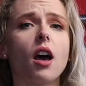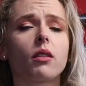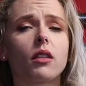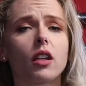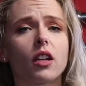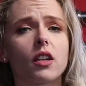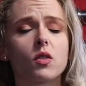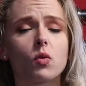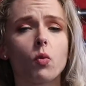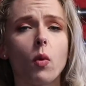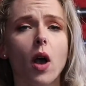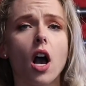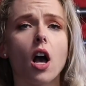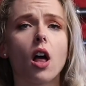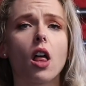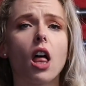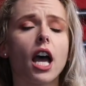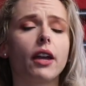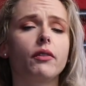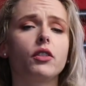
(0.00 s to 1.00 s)
out there as
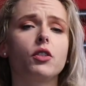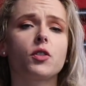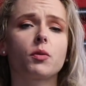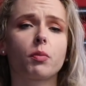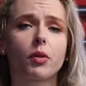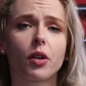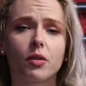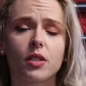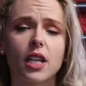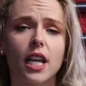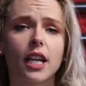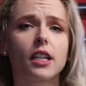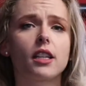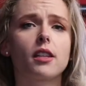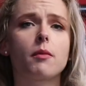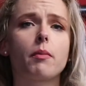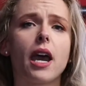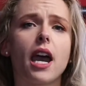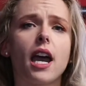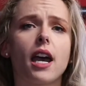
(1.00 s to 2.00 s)
well. I've used Pro Tan
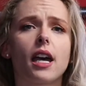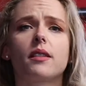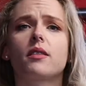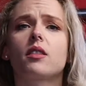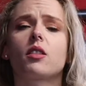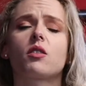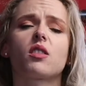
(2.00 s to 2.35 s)
in the past.